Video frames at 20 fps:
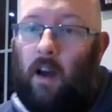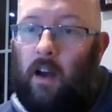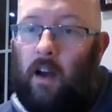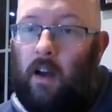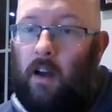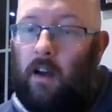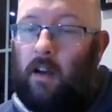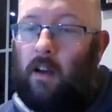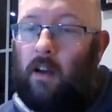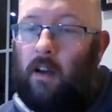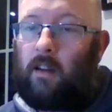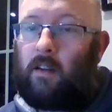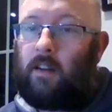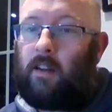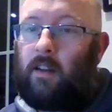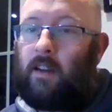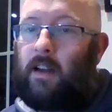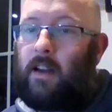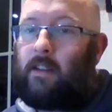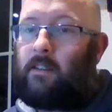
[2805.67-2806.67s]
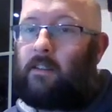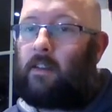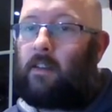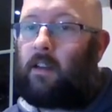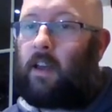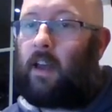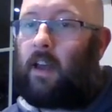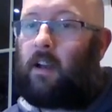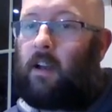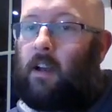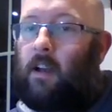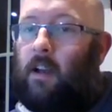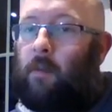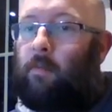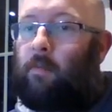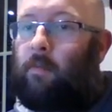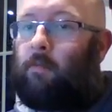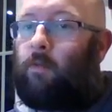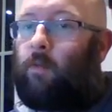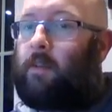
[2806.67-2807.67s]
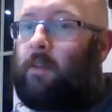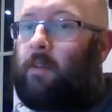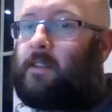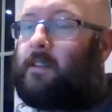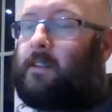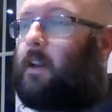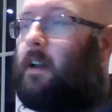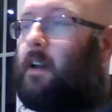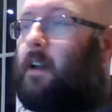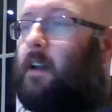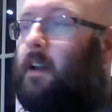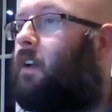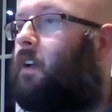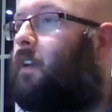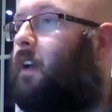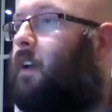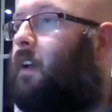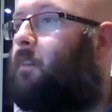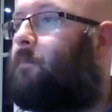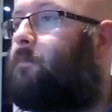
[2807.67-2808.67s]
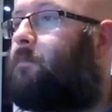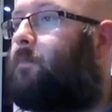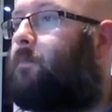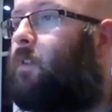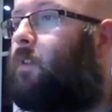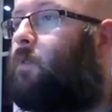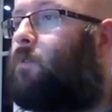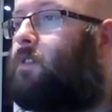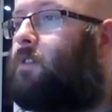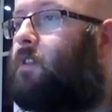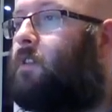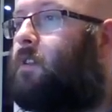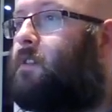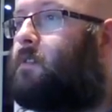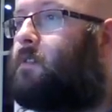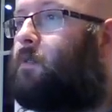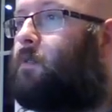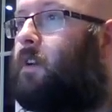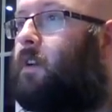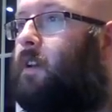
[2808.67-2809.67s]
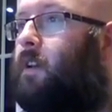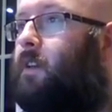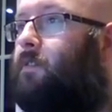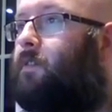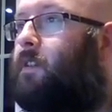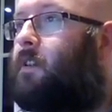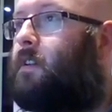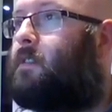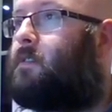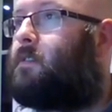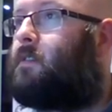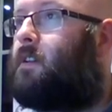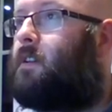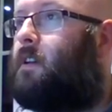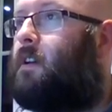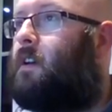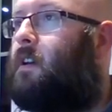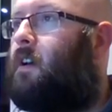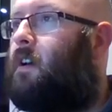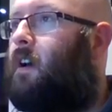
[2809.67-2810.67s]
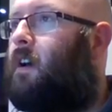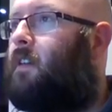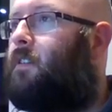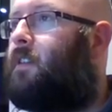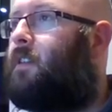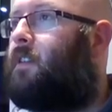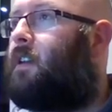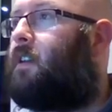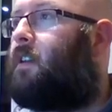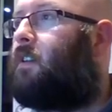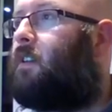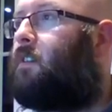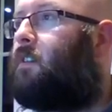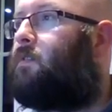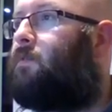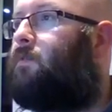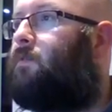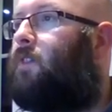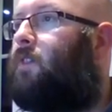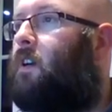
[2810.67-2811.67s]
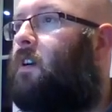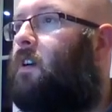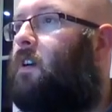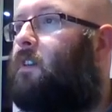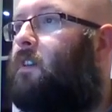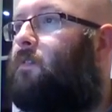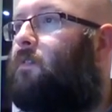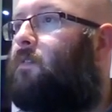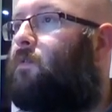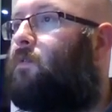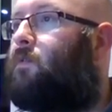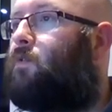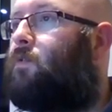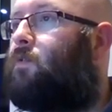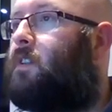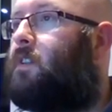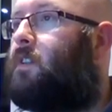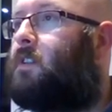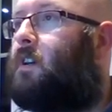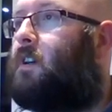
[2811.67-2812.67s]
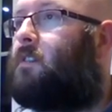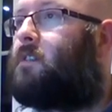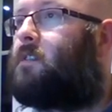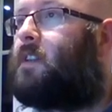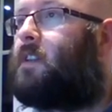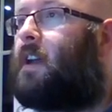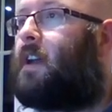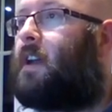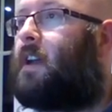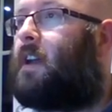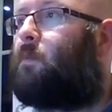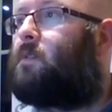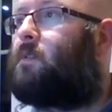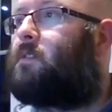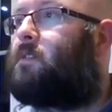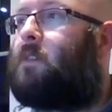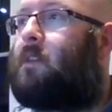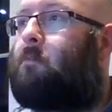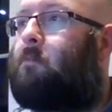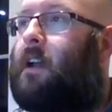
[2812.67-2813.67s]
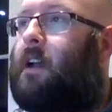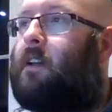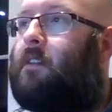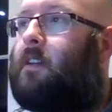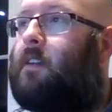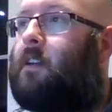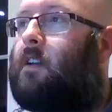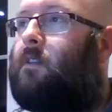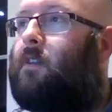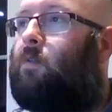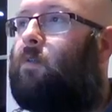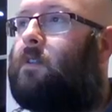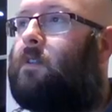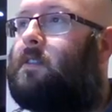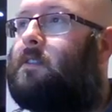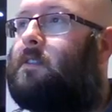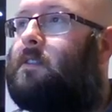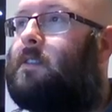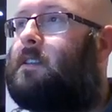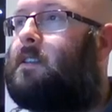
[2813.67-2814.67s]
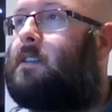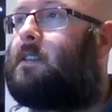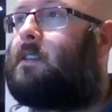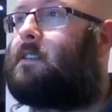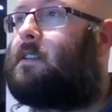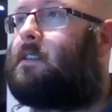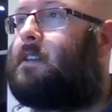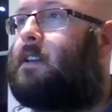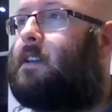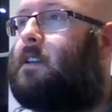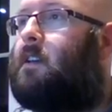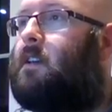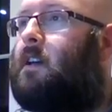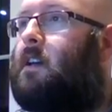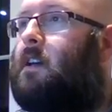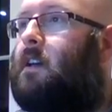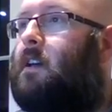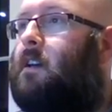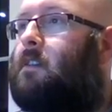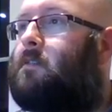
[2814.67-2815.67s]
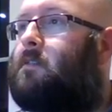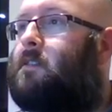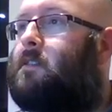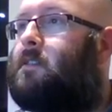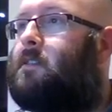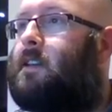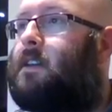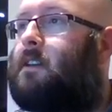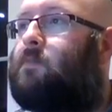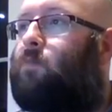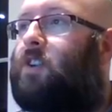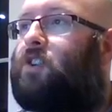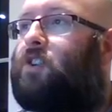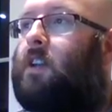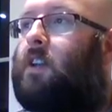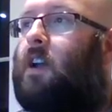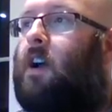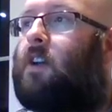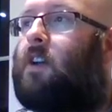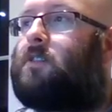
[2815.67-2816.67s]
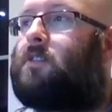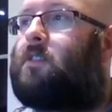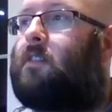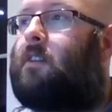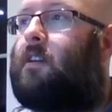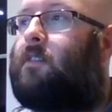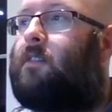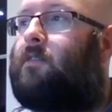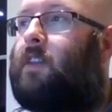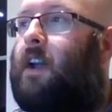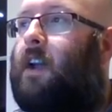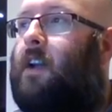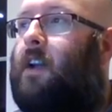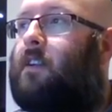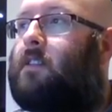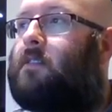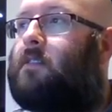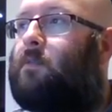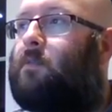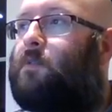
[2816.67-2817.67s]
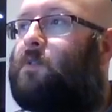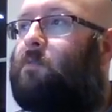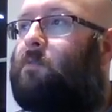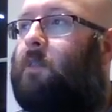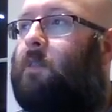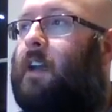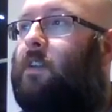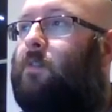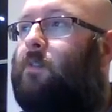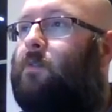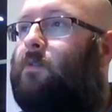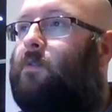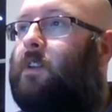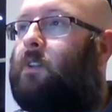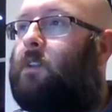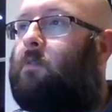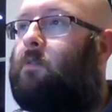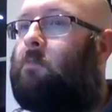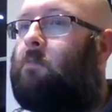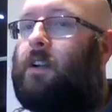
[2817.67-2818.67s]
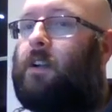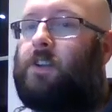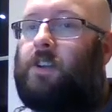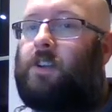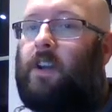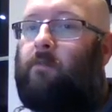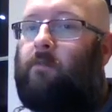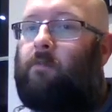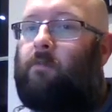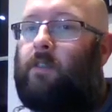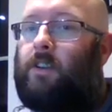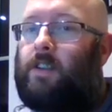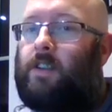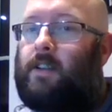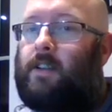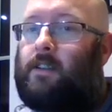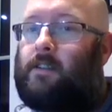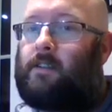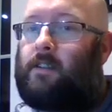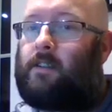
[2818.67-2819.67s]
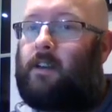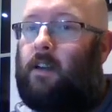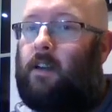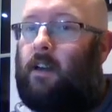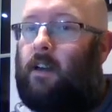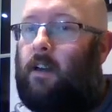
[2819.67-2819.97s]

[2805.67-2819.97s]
Yes, okay, a couple more repeats there. Okay, we'll do those quickly first. I think 5 I've already done, so that was The Big Bang Theory. What city is it set in? 6, which larger-than-life character was played on film by Jeff Bridges?